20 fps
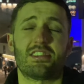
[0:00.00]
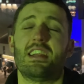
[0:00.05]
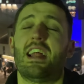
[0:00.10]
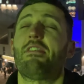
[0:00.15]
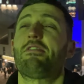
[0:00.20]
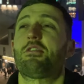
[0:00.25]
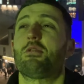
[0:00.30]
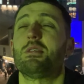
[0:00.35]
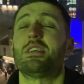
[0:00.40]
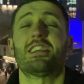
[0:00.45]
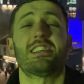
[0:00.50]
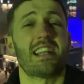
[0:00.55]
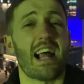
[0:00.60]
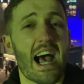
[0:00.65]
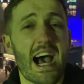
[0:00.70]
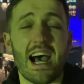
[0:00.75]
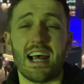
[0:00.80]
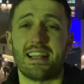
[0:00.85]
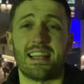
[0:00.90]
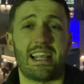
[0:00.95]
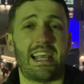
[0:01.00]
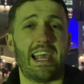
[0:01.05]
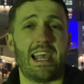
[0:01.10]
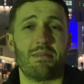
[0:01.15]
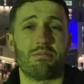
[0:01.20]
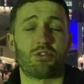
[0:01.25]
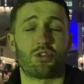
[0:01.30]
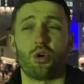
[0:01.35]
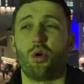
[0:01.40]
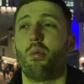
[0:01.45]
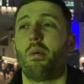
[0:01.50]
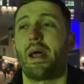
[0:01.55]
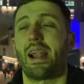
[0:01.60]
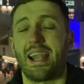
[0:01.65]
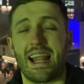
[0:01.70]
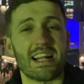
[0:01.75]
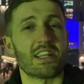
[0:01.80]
And after we started the game so well,